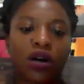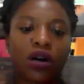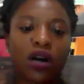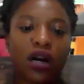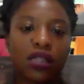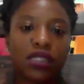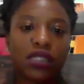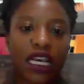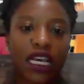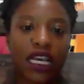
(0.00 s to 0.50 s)

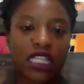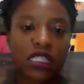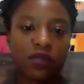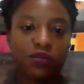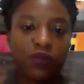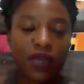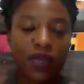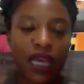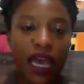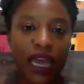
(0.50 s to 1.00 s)

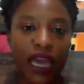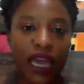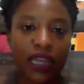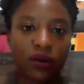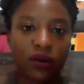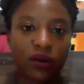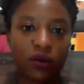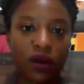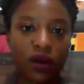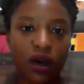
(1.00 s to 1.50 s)
context
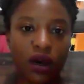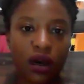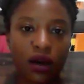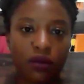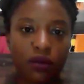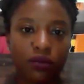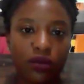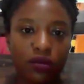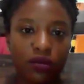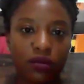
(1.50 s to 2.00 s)
behind
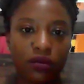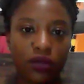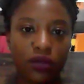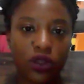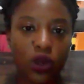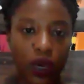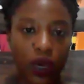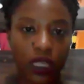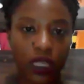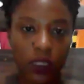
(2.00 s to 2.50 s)

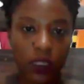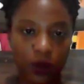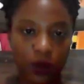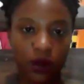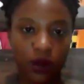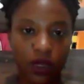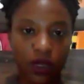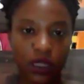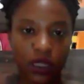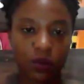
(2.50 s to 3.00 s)
your
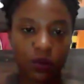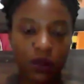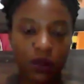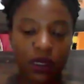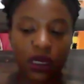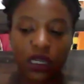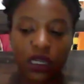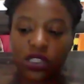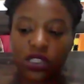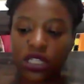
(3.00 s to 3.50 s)
experience,
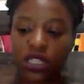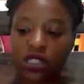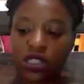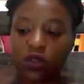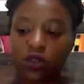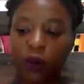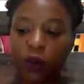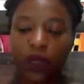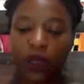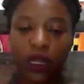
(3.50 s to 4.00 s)
because just
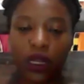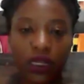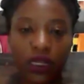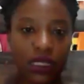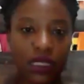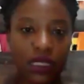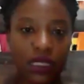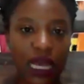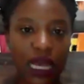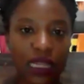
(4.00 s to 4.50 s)
so people
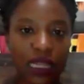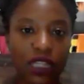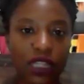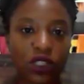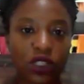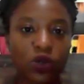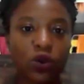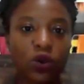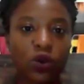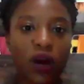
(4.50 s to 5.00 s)
understand
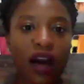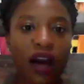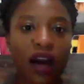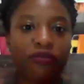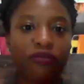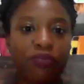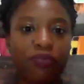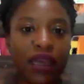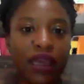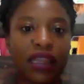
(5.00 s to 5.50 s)
that you
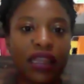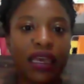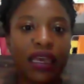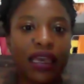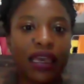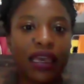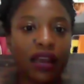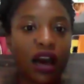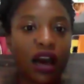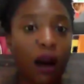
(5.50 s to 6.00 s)
have been
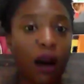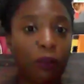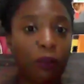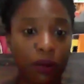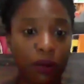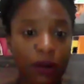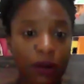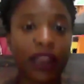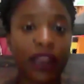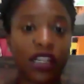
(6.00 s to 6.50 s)
in
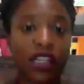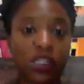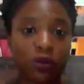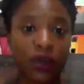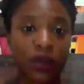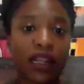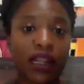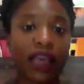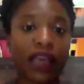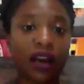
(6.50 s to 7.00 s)
upper
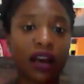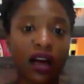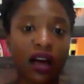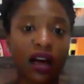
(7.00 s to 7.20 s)
management, like